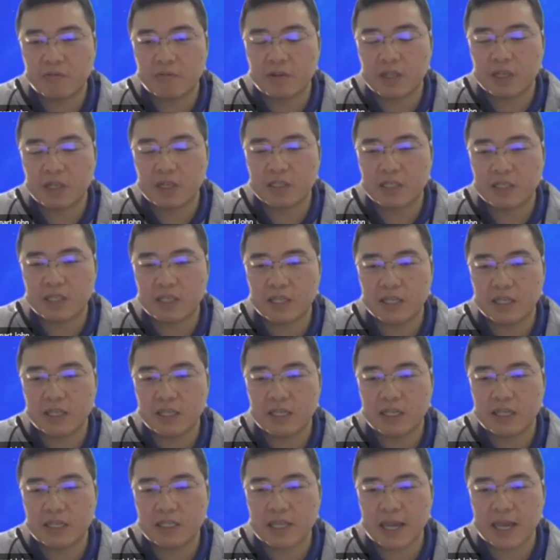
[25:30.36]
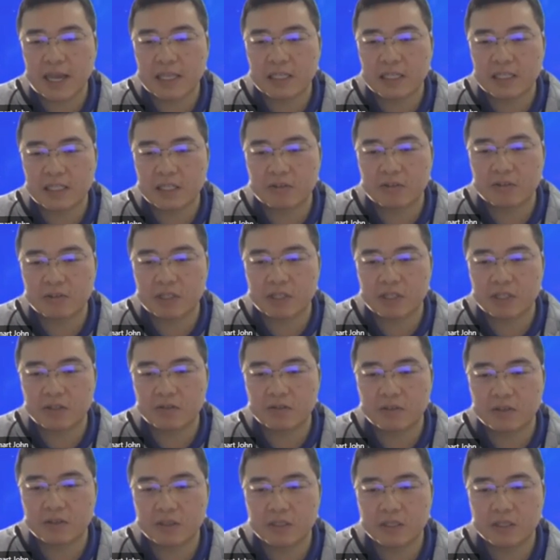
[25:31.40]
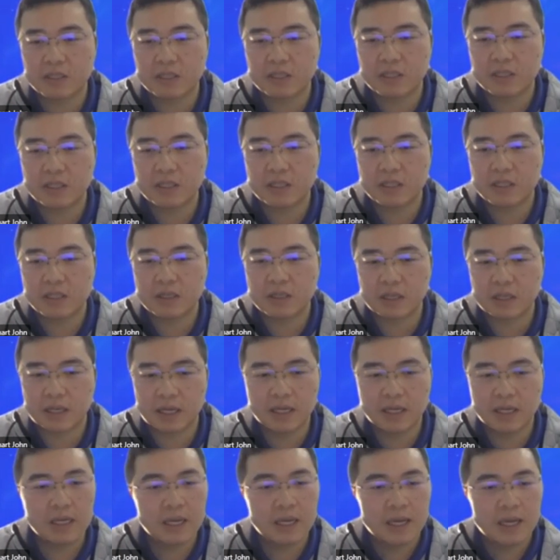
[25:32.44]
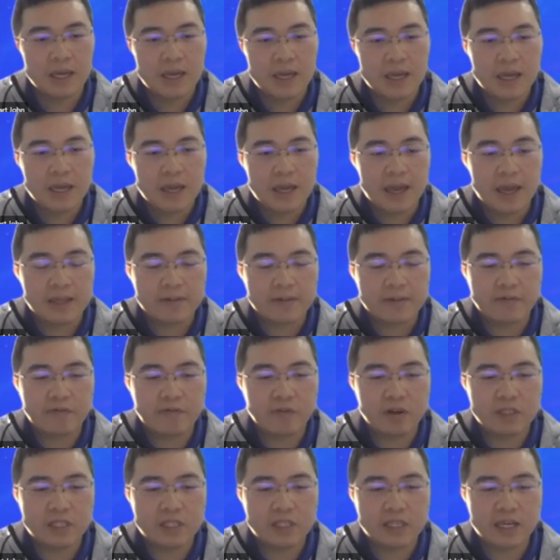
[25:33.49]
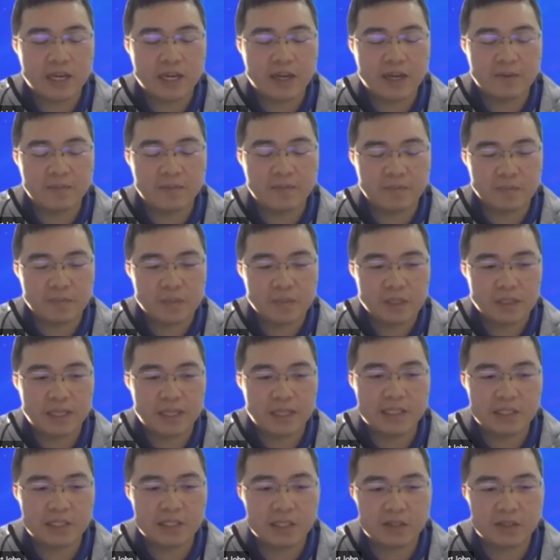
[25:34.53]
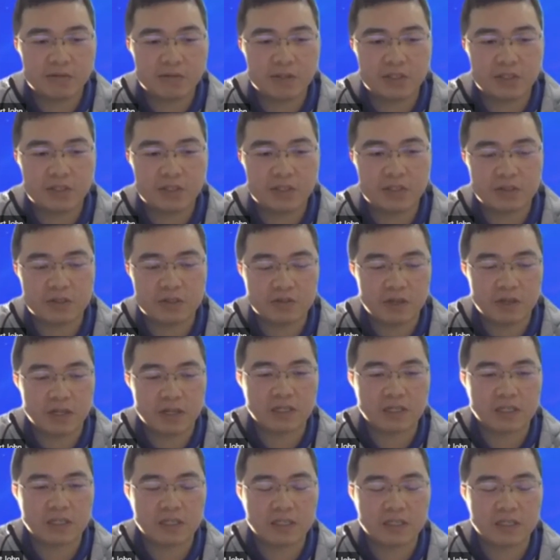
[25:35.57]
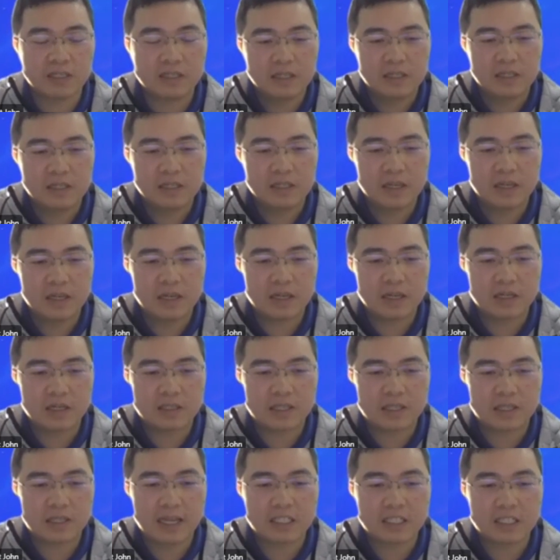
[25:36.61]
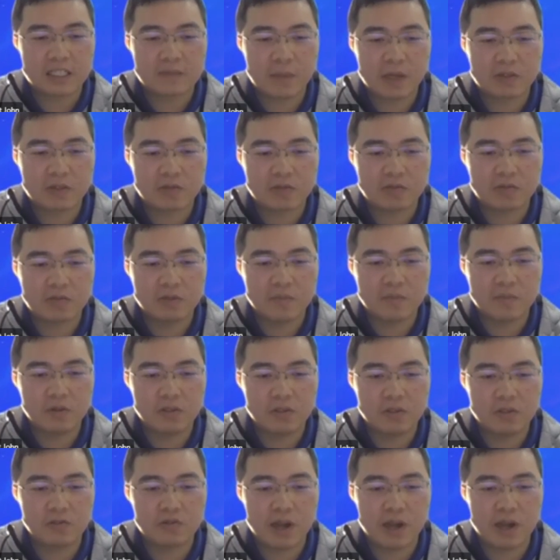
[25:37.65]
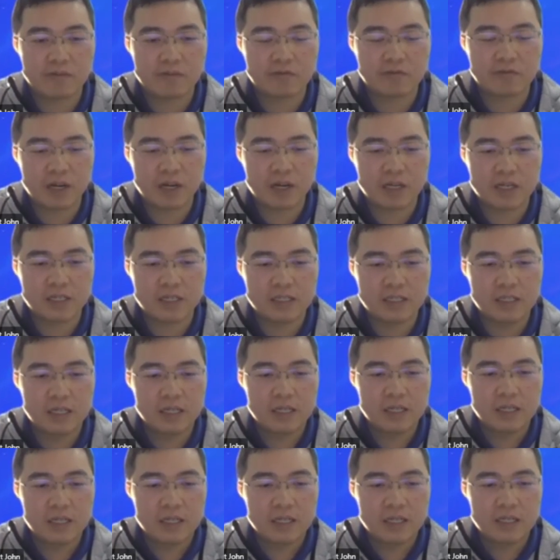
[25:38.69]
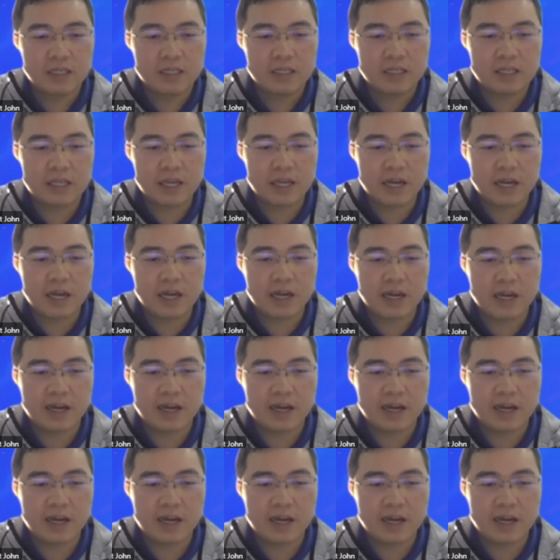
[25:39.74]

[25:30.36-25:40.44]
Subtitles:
velocity is at 0 tilt. Okay, and for the next generation tracker, Sky Smart 2, the multi-drive tracker, the